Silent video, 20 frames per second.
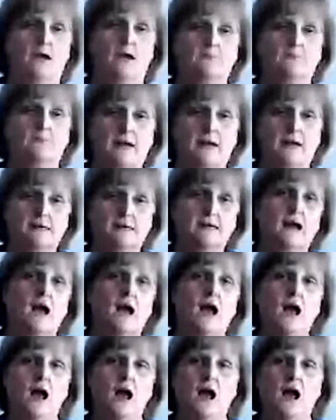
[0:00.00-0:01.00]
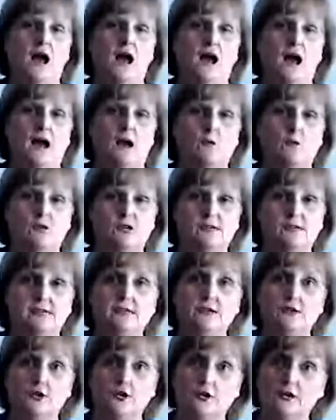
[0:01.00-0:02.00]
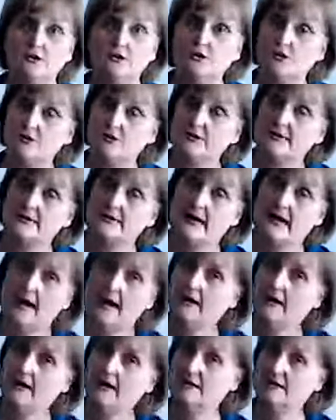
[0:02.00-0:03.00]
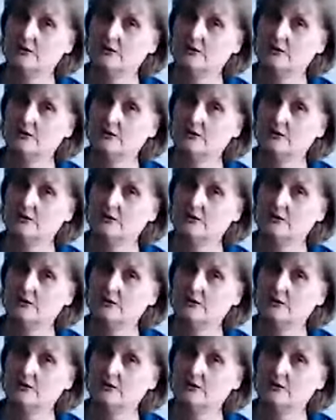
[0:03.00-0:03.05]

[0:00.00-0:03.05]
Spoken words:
But I would just encourage you today